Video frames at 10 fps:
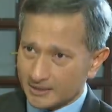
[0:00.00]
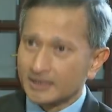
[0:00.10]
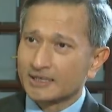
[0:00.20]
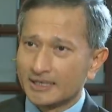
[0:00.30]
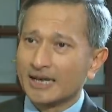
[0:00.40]

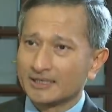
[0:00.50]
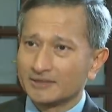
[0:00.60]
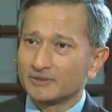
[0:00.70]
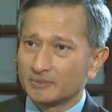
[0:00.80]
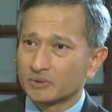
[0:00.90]
a
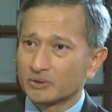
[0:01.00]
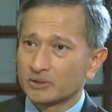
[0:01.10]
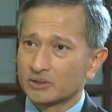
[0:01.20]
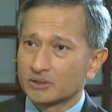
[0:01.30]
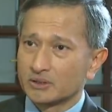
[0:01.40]
collective
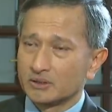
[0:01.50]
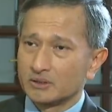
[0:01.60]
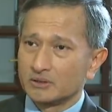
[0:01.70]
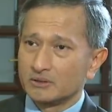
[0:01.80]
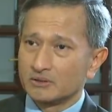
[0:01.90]
approach
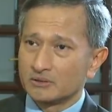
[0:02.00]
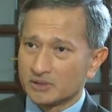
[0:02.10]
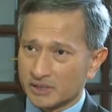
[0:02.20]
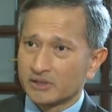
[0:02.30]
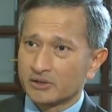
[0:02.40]

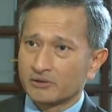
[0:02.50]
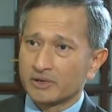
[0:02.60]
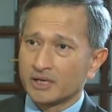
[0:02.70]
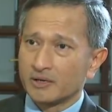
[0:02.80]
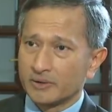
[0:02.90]
to
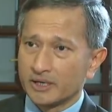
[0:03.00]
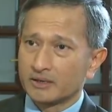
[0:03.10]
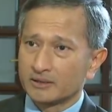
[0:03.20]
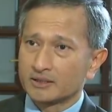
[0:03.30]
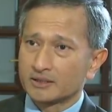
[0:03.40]
securing our
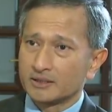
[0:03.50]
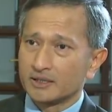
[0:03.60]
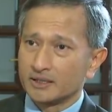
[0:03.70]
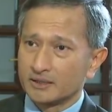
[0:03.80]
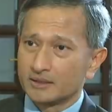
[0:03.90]
health
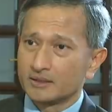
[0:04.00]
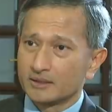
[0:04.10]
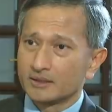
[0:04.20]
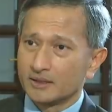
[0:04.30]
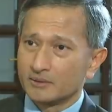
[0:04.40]
and
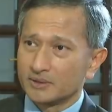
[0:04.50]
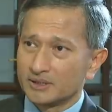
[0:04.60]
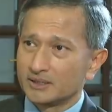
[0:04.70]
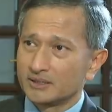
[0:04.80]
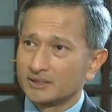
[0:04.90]

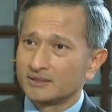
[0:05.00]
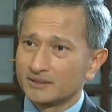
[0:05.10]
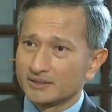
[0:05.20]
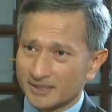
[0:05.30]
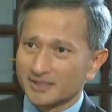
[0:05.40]
our
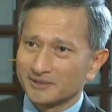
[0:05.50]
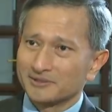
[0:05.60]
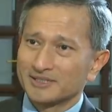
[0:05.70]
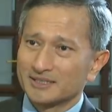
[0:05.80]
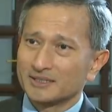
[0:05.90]

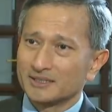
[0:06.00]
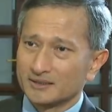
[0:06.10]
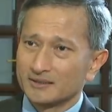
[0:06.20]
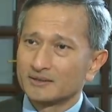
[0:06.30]
security.